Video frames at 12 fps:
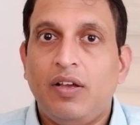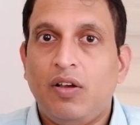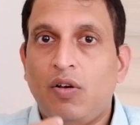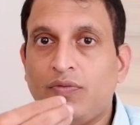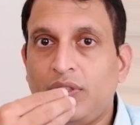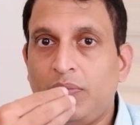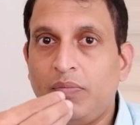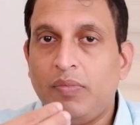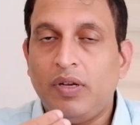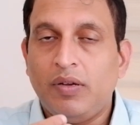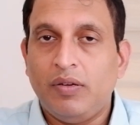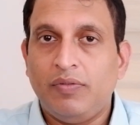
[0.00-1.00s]
uh, of the
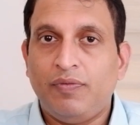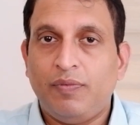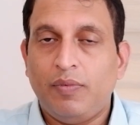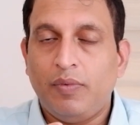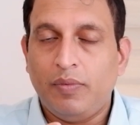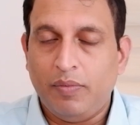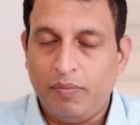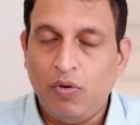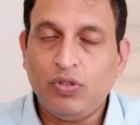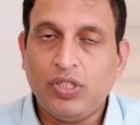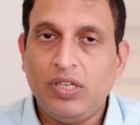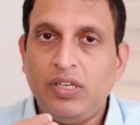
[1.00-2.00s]
uh,
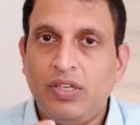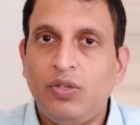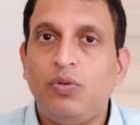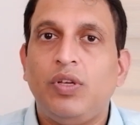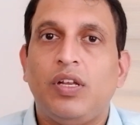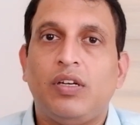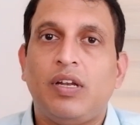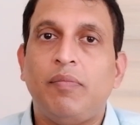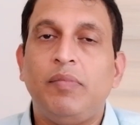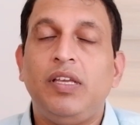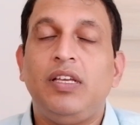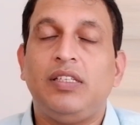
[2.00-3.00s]
motion into your
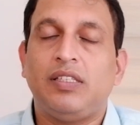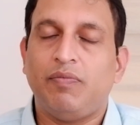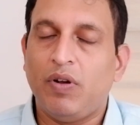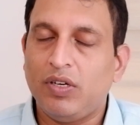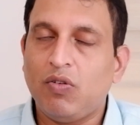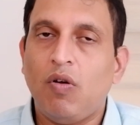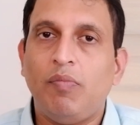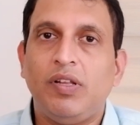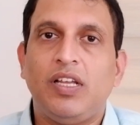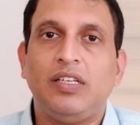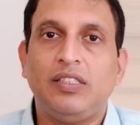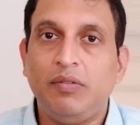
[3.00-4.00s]
tummy is one
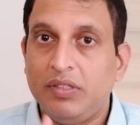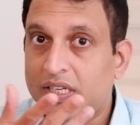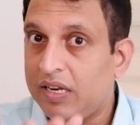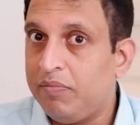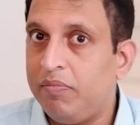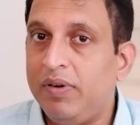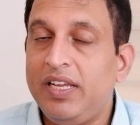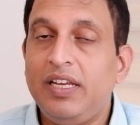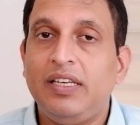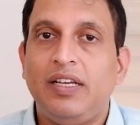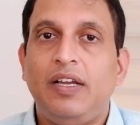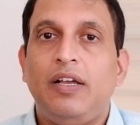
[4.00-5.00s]
complication can
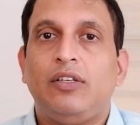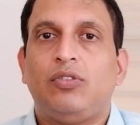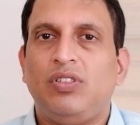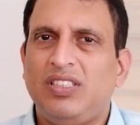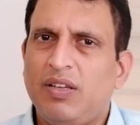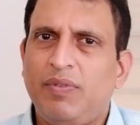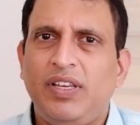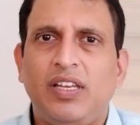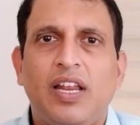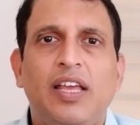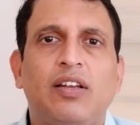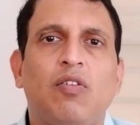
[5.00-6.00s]
bleed so these are
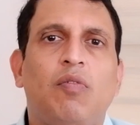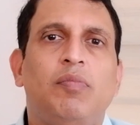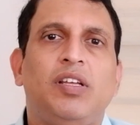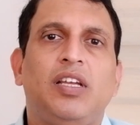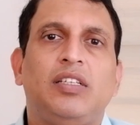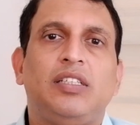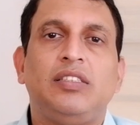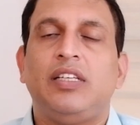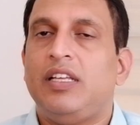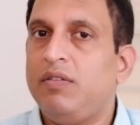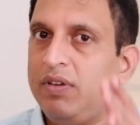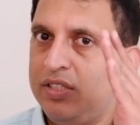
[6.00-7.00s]
very rare
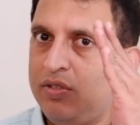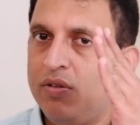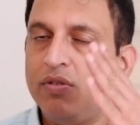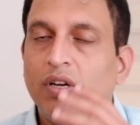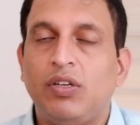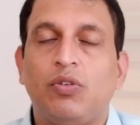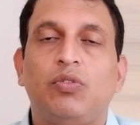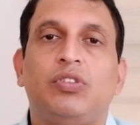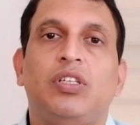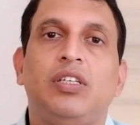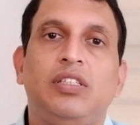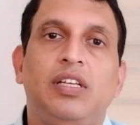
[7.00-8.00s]
complications anyways you have to undergo
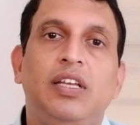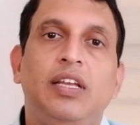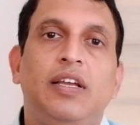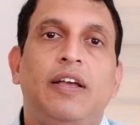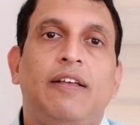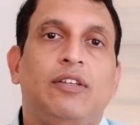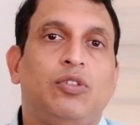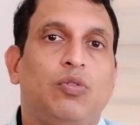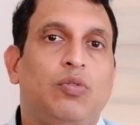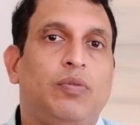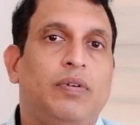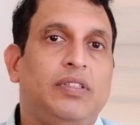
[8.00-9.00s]
surgery
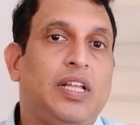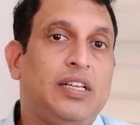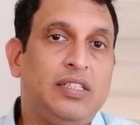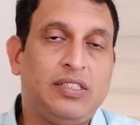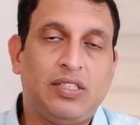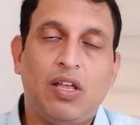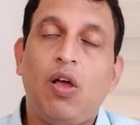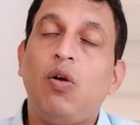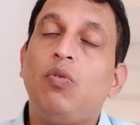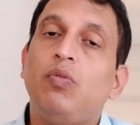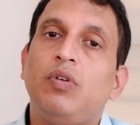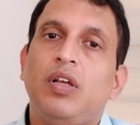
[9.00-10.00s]
so that is
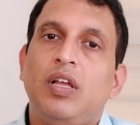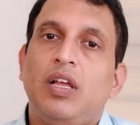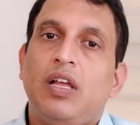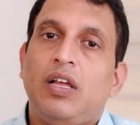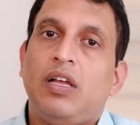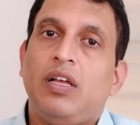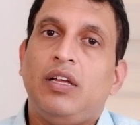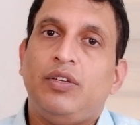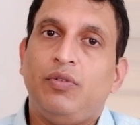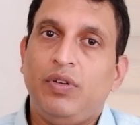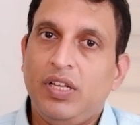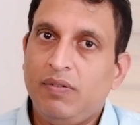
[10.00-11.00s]
how uh,
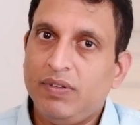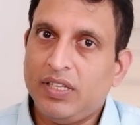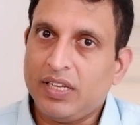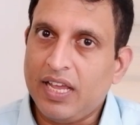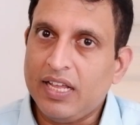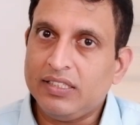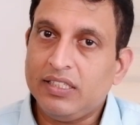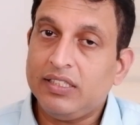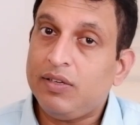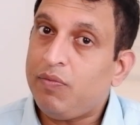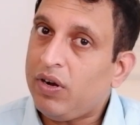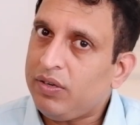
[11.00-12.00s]
you deal with the cancer
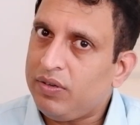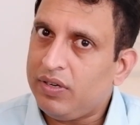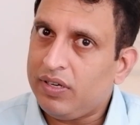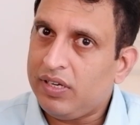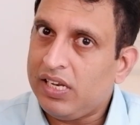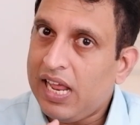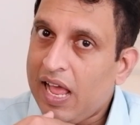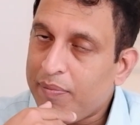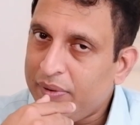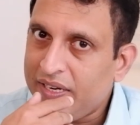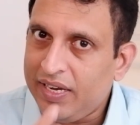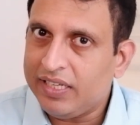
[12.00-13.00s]
then what will
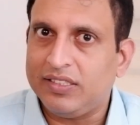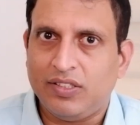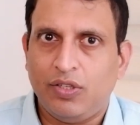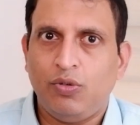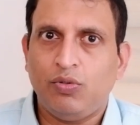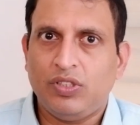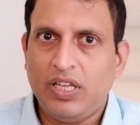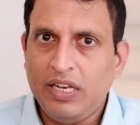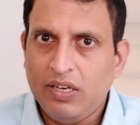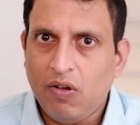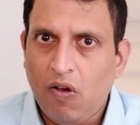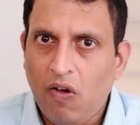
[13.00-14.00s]
happen next? You
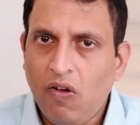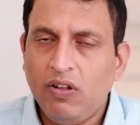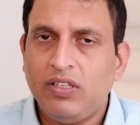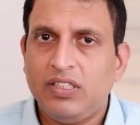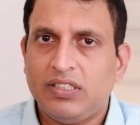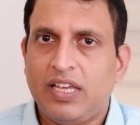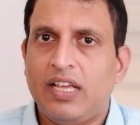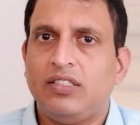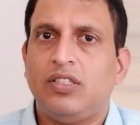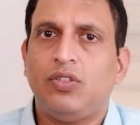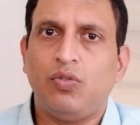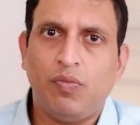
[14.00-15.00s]
send all this
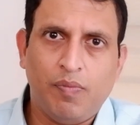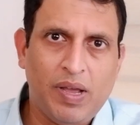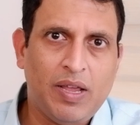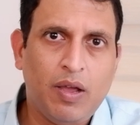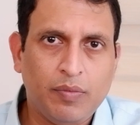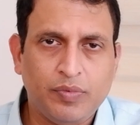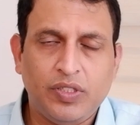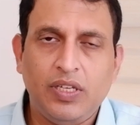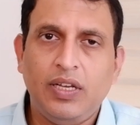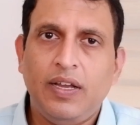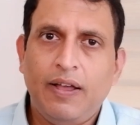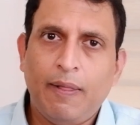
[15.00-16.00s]
cancer to
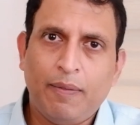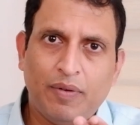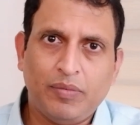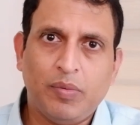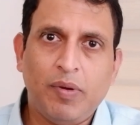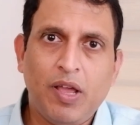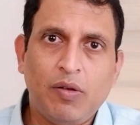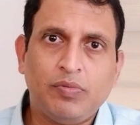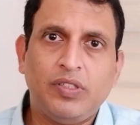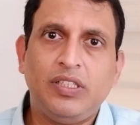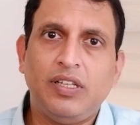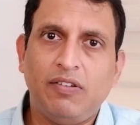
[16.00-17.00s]
biopsy. From the
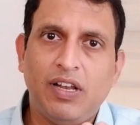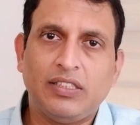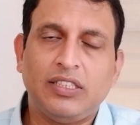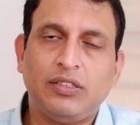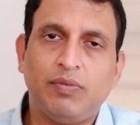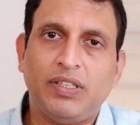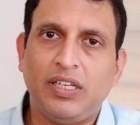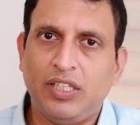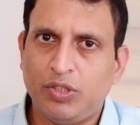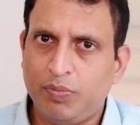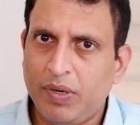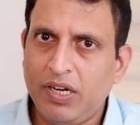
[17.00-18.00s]
biopsy, they will assess whether
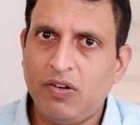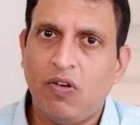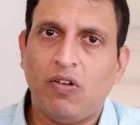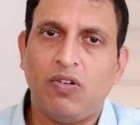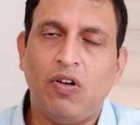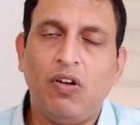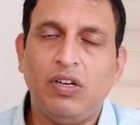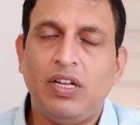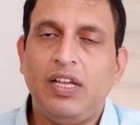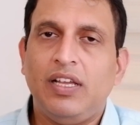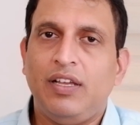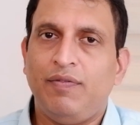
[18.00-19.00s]
it is spread or
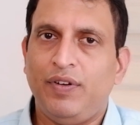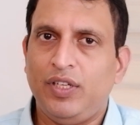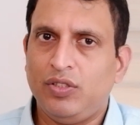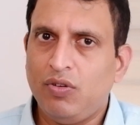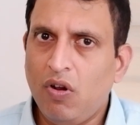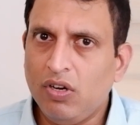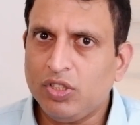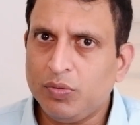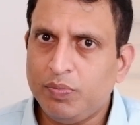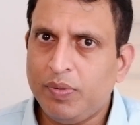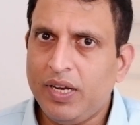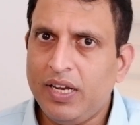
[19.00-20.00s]
not. If it is not
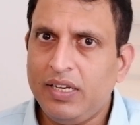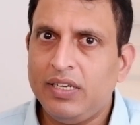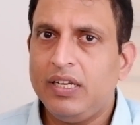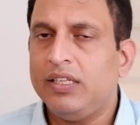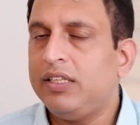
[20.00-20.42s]
spread,